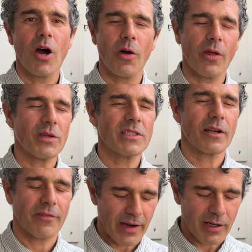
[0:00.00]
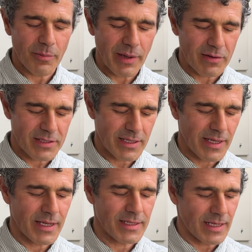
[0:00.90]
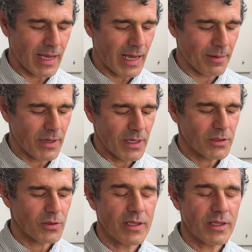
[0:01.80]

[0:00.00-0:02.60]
although it's not a fair comparison, is to